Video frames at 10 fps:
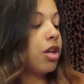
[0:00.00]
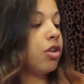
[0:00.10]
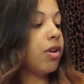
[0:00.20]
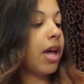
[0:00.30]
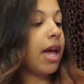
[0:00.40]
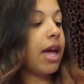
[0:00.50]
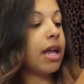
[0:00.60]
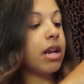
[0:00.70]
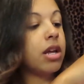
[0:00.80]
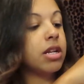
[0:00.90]
you
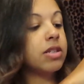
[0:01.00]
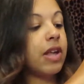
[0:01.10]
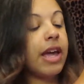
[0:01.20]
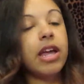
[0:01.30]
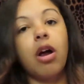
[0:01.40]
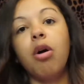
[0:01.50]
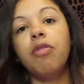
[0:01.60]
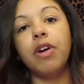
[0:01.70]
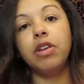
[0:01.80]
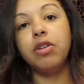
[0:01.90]
can take it
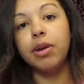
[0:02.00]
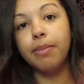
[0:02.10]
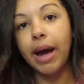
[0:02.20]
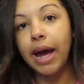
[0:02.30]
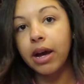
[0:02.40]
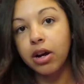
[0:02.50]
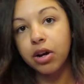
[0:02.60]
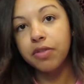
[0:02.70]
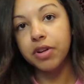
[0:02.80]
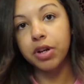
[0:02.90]
off and you can buy a
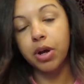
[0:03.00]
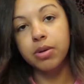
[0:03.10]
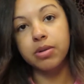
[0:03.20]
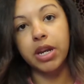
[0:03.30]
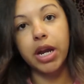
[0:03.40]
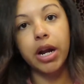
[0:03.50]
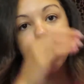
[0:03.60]
cover to go on here.